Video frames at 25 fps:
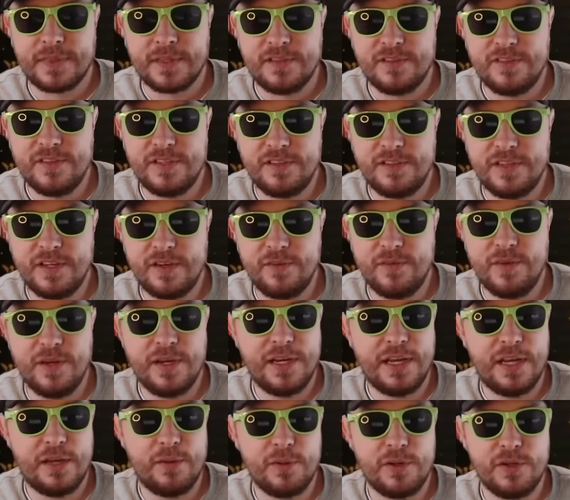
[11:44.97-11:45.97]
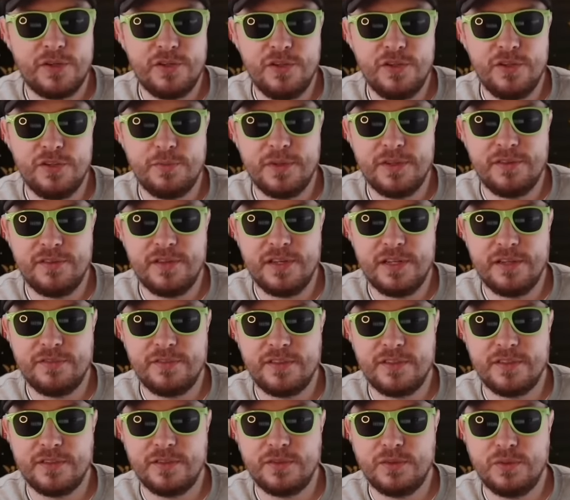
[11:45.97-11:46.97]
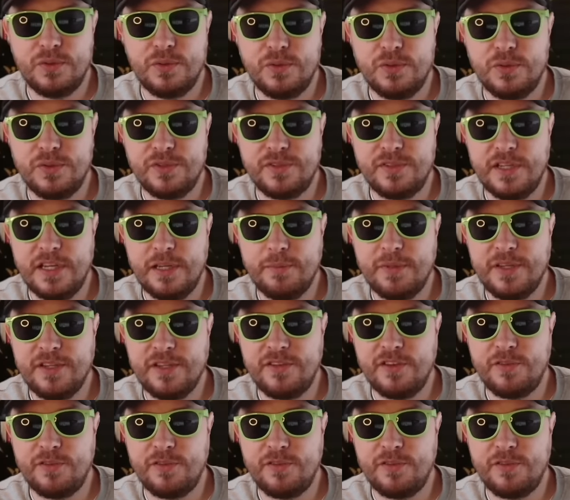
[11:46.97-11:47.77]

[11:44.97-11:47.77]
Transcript: 600 rand now. We've got 2 spins left. Ooh, it's lemons.